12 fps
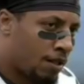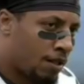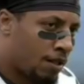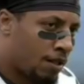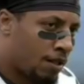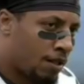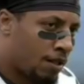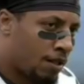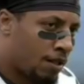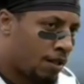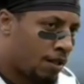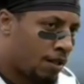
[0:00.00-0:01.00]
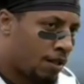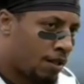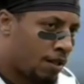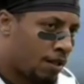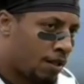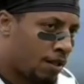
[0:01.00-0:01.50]

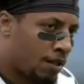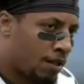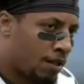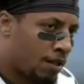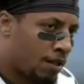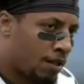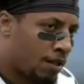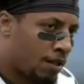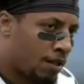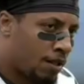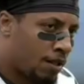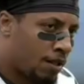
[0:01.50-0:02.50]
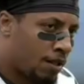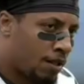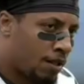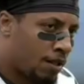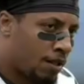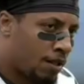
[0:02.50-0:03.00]

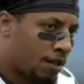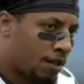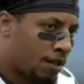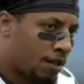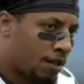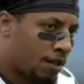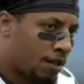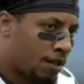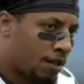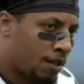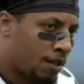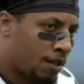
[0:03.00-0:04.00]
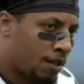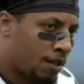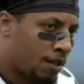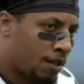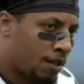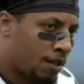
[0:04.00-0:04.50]

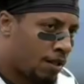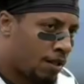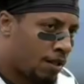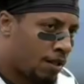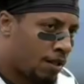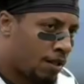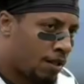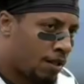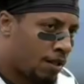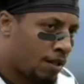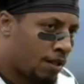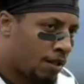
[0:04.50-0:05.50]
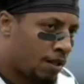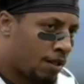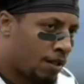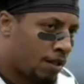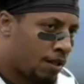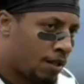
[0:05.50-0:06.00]

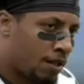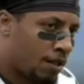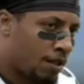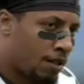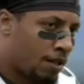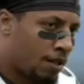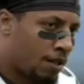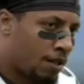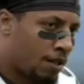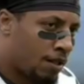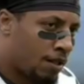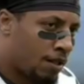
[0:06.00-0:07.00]
The face doesn't move, so there is nothing to read.